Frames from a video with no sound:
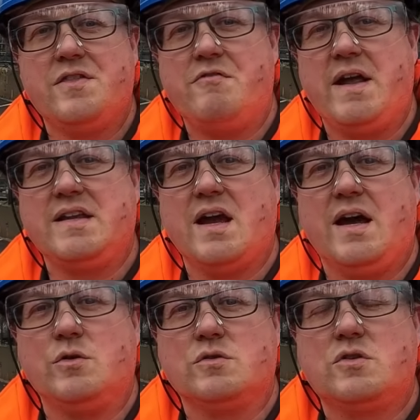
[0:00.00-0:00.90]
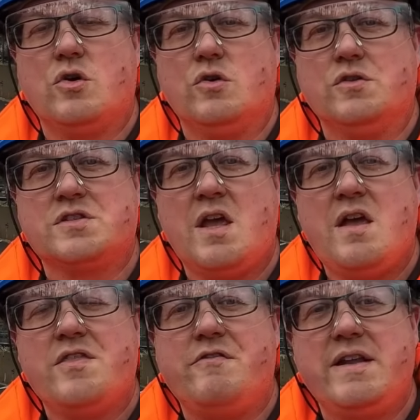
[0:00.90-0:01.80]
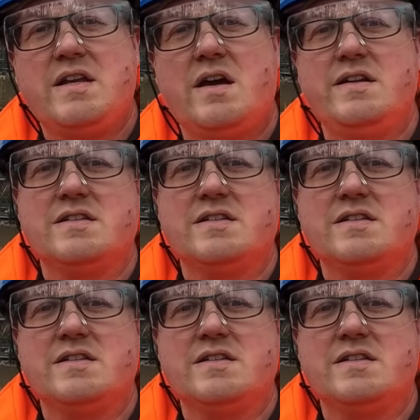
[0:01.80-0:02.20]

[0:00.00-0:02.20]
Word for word: the red guide will cause. The red guide